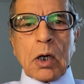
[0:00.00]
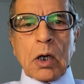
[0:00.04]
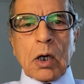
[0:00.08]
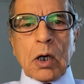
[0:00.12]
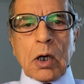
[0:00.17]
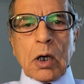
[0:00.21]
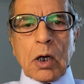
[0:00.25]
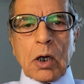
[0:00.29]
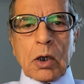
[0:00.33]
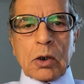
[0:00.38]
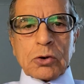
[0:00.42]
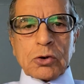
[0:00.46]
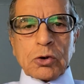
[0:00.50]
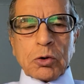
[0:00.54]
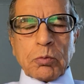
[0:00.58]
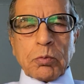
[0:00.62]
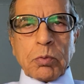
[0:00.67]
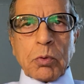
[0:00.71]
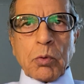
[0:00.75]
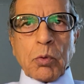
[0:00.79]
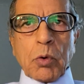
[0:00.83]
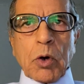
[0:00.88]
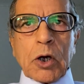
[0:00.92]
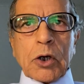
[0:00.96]
I also
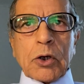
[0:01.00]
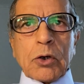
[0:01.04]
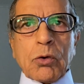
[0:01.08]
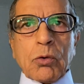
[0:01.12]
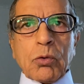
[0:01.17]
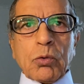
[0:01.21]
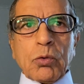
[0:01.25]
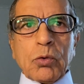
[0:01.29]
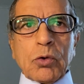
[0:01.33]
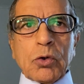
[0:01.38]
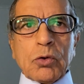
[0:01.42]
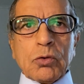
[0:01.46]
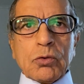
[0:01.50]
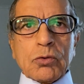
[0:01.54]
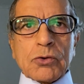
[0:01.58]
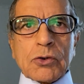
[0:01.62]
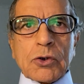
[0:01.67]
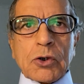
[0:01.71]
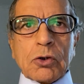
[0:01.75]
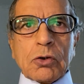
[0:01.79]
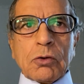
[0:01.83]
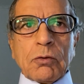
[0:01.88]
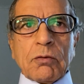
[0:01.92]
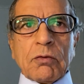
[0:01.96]
provide true news
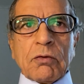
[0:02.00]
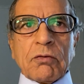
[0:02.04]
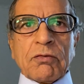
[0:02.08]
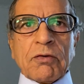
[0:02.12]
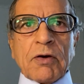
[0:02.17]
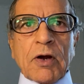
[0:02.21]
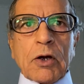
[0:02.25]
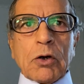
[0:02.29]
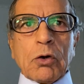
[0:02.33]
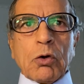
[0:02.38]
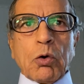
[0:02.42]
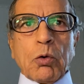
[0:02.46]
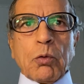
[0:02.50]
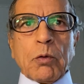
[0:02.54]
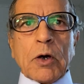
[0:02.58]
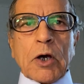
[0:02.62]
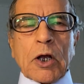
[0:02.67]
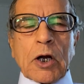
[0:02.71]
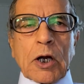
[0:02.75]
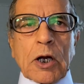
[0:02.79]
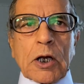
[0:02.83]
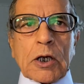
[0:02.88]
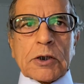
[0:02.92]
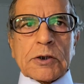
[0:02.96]
that you will find nowhere
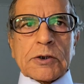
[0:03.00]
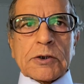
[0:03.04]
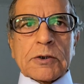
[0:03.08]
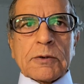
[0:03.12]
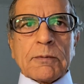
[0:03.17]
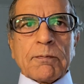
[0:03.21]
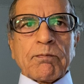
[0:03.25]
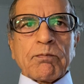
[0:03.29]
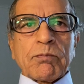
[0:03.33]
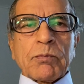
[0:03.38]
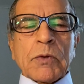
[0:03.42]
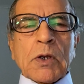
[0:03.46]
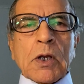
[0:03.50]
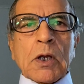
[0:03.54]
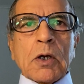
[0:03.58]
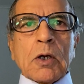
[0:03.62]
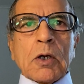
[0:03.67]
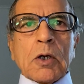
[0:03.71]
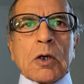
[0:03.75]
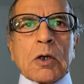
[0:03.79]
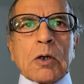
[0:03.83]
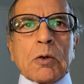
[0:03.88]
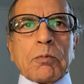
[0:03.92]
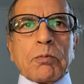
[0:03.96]
else.
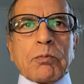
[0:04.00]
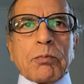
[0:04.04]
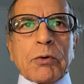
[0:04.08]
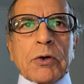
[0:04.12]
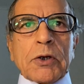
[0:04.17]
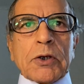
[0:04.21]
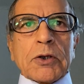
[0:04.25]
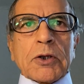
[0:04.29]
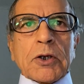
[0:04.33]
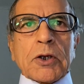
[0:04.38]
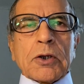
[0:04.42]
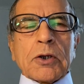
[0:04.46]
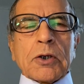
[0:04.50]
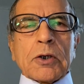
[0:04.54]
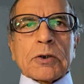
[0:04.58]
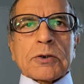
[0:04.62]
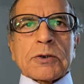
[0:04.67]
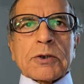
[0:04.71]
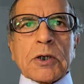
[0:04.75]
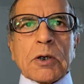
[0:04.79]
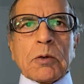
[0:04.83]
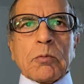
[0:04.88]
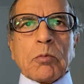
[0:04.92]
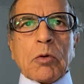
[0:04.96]
Preetinder
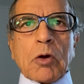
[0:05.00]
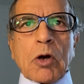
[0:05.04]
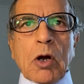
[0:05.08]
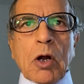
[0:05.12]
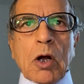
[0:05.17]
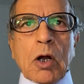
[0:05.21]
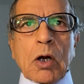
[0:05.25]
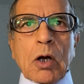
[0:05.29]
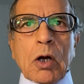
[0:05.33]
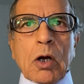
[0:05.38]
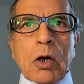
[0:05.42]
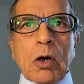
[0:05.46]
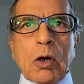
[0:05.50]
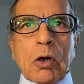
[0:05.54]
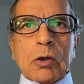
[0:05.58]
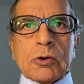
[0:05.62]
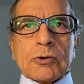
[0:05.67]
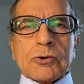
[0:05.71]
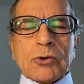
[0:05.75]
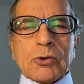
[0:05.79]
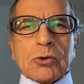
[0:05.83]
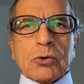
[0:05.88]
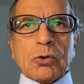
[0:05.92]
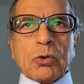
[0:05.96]
Singh Bhrara,
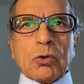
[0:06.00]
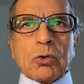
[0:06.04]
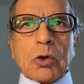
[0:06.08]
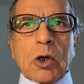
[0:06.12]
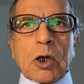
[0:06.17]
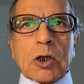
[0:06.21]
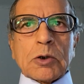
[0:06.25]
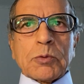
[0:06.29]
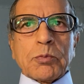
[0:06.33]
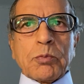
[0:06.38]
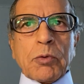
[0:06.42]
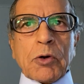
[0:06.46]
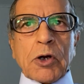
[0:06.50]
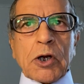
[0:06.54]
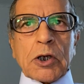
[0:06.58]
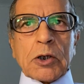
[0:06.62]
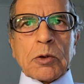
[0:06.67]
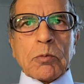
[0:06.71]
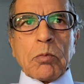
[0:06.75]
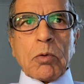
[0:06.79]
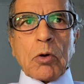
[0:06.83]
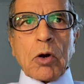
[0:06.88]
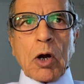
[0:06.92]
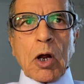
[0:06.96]
also known as Preet
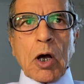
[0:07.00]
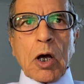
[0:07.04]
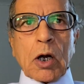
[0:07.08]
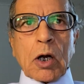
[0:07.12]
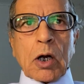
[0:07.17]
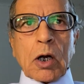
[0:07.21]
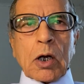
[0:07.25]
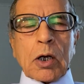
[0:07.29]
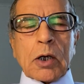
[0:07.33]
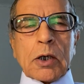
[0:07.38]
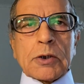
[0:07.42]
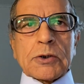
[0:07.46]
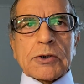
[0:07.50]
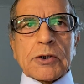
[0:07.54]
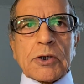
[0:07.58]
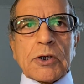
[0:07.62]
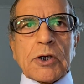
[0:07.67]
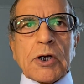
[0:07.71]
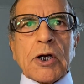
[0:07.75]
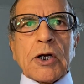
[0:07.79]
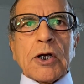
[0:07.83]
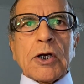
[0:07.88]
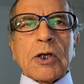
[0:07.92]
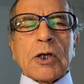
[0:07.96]
Bhrara, is an
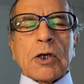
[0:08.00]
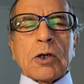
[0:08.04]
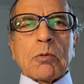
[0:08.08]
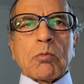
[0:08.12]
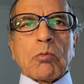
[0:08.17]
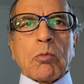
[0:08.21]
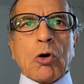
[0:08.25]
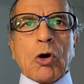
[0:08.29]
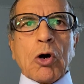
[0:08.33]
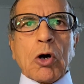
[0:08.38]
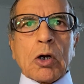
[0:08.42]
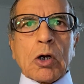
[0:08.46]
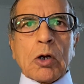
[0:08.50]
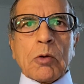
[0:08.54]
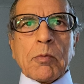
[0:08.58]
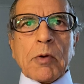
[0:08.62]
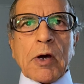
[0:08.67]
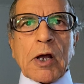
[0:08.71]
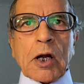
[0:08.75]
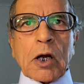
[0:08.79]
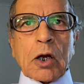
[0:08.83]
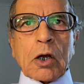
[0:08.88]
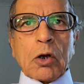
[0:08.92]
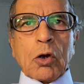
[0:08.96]
Indian-born
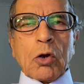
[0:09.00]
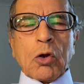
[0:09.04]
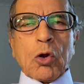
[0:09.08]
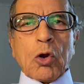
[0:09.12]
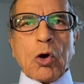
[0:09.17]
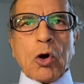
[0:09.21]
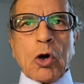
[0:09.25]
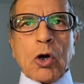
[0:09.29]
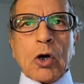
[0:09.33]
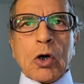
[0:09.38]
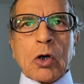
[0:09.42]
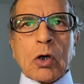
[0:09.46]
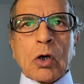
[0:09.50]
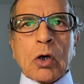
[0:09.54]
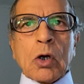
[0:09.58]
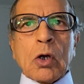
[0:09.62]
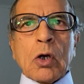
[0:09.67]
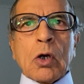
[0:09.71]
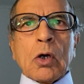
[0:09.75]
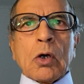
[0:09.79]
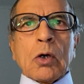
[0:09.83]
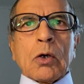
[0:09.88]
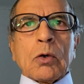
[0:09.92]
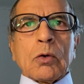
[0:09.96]
American lawyer
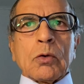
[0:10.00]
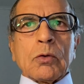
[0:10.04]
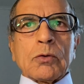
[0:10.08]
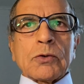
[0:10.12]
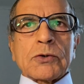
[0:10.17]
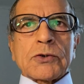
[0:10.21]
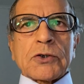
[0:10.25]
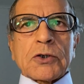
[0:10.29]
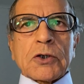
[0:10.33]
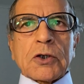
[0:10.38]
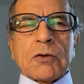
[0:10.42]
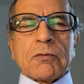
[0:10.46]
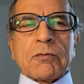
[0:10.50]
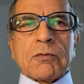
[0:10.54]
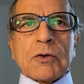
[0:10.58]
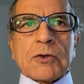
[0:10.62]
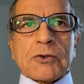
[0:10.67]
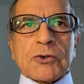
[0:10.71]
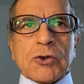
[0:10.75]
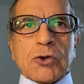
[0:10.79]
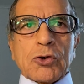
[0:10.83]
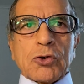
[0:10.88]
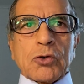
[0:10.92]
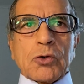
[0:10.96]
who served as
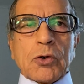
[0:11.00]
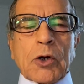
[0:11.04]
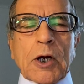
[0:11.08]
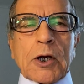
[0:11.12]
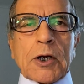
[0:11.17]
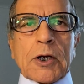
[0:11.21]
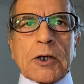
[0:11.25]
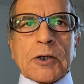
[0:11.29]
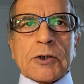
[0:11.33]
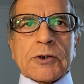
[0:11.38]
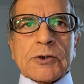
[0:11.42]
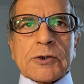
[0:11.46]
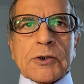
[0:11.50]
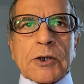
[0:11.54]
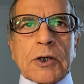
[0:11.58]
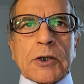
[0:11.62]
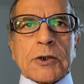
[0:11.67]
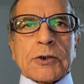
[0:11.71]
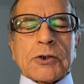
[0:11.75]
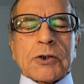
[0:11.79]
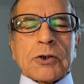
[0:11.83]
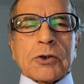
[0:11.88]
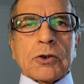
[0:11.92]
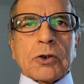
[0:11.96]
the United
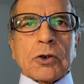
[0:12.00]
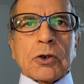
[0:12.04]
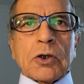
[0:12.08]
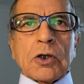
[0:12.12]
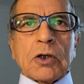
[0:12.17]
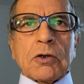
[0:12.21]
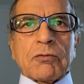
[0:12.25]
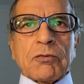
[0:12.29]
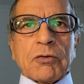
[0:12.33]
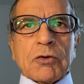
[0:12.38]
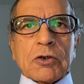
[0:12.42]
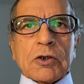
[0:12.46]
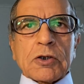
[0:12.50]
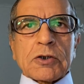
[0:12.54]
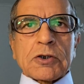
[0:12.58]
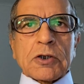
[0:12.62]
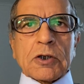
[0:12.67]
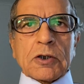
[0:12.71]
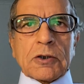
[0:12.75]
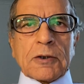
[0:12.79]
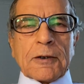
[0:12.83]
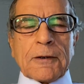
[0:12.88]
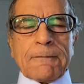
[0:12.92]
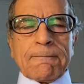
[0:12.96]
States Attorney for the
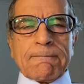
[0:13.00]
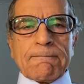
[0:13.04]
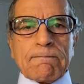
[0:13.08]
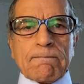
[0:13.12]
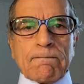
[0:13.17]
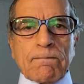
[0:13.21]
Southern